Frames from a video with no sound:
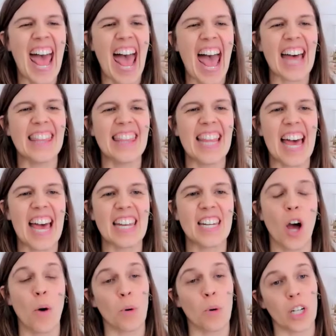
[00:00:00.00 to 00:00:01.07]
And then
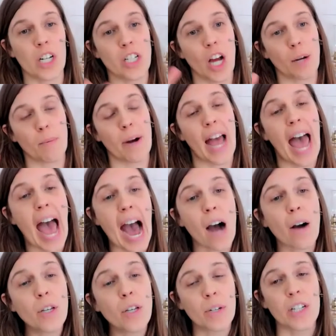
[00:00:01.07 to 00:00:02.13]
we're going to talk about how you